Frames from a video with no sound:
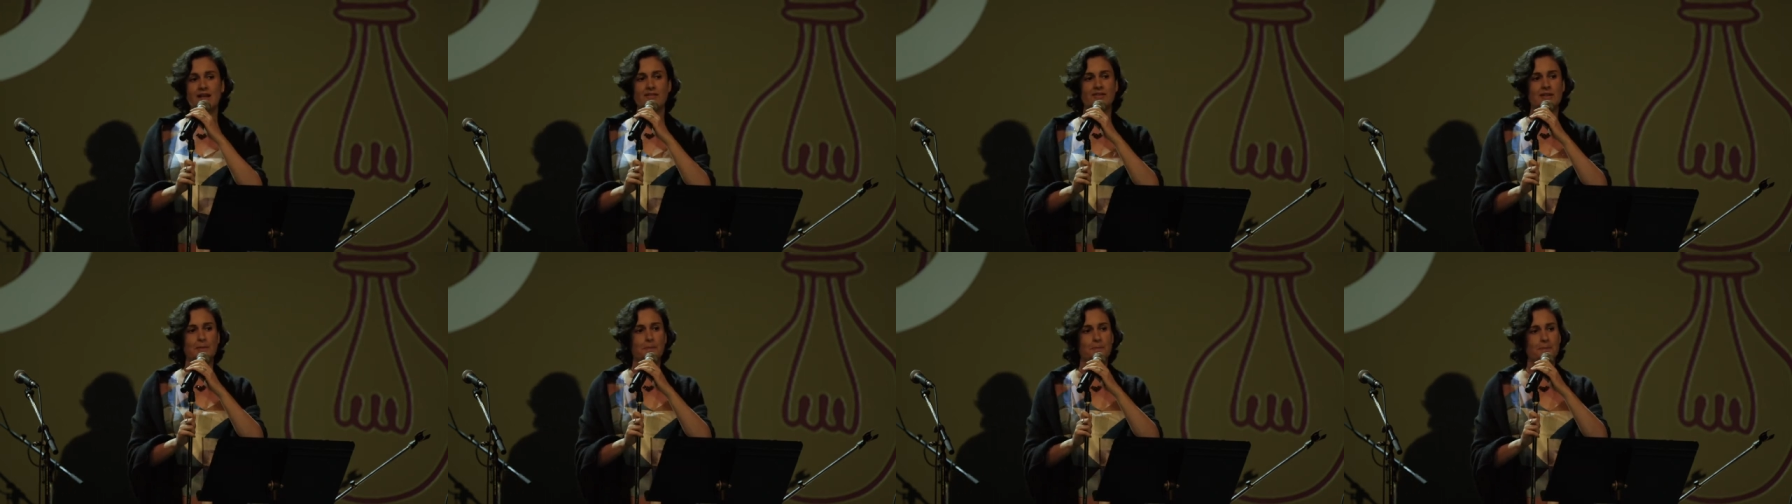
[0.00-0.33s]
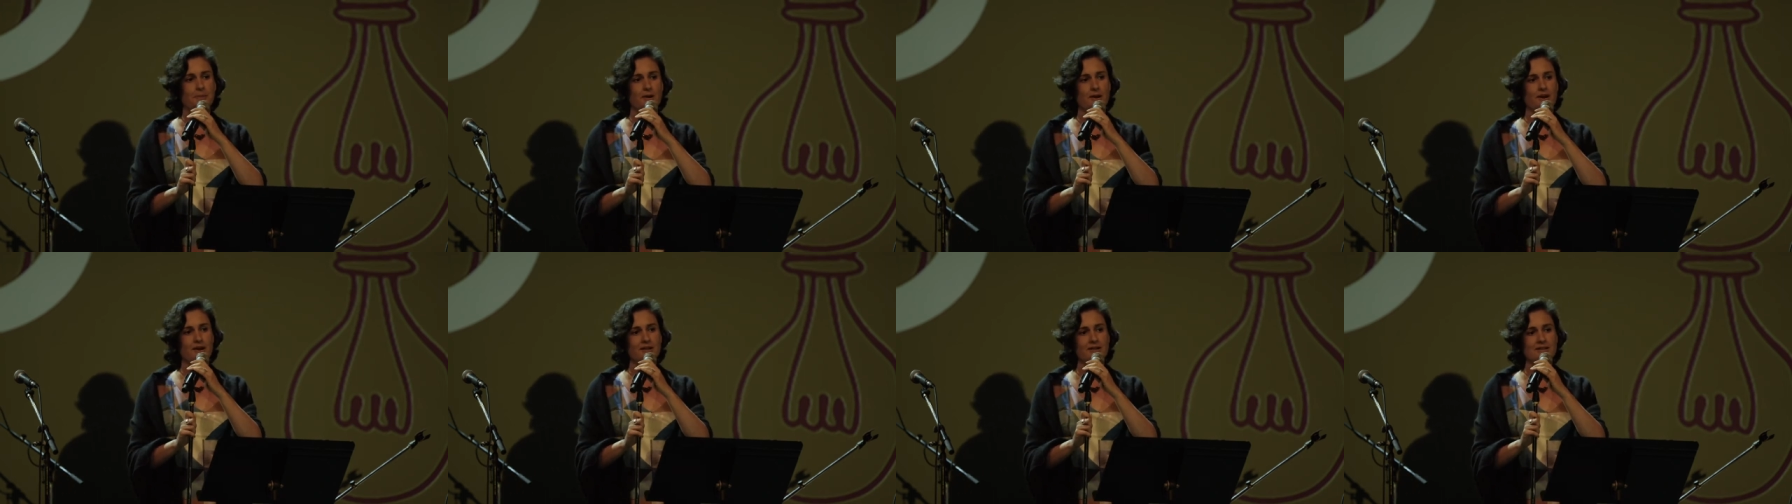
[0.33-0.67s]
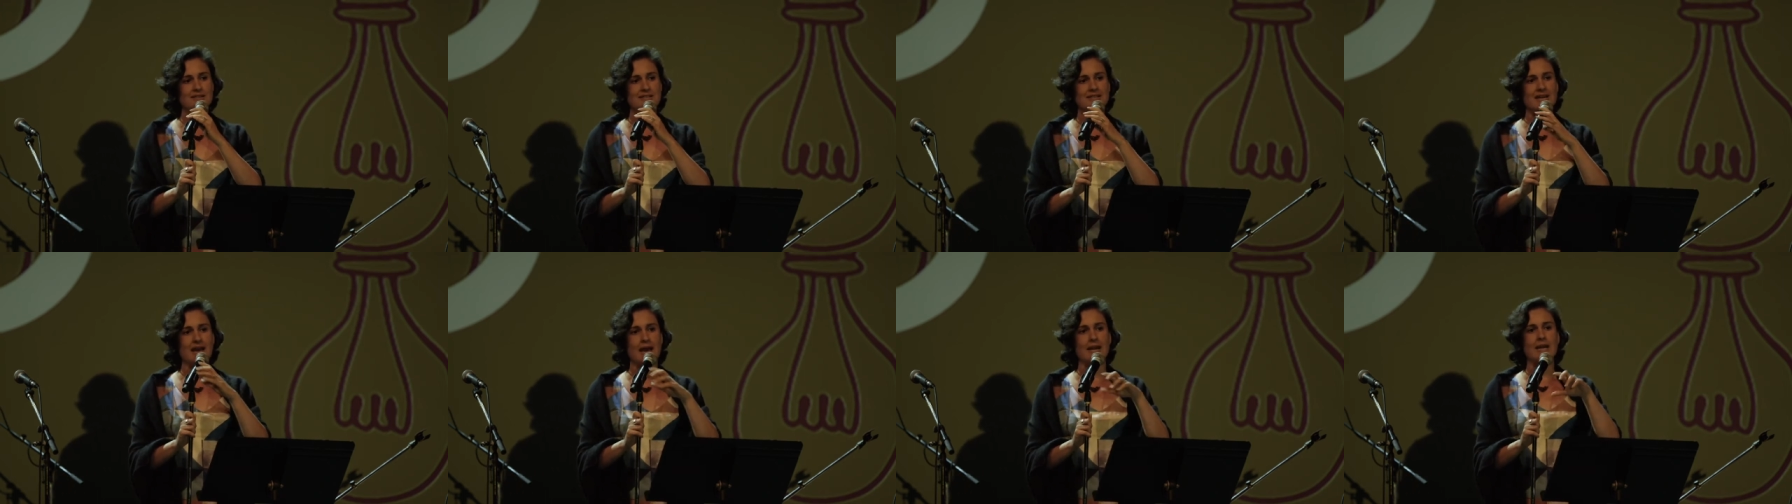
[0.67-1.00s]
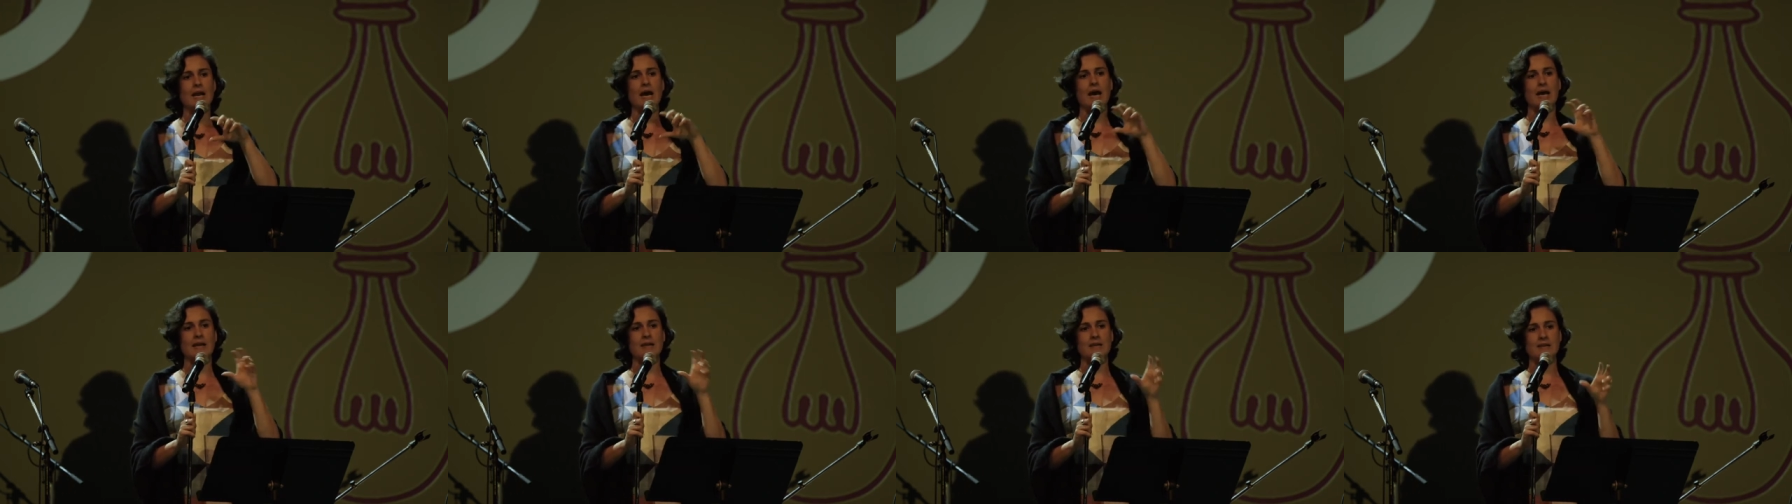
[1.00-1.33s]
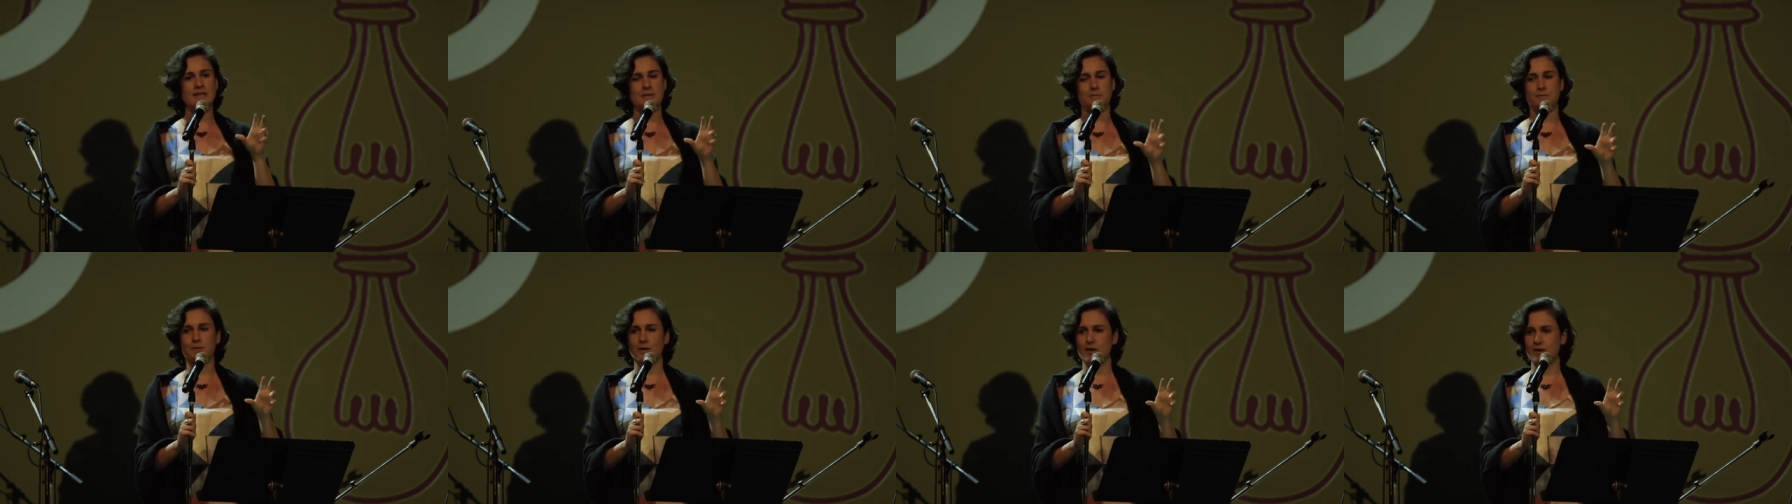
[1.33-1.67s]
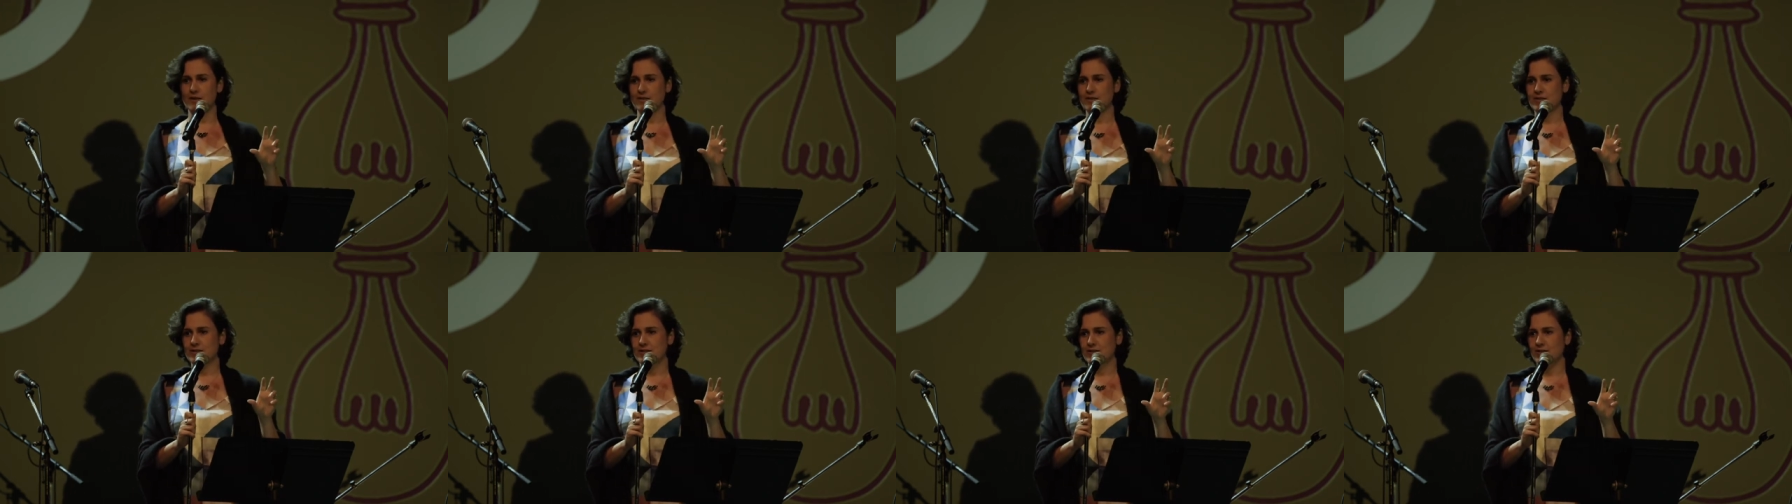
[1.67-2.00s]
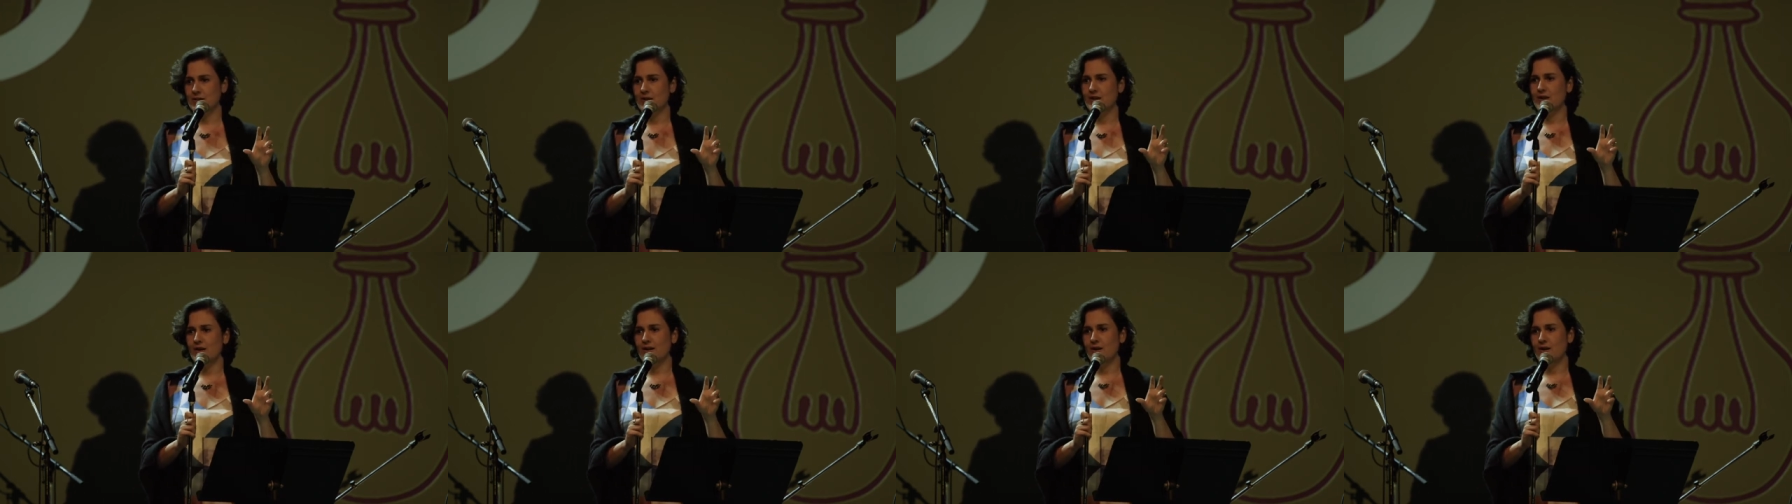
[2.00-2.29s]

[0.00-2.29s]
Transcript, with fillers: the plots and underplots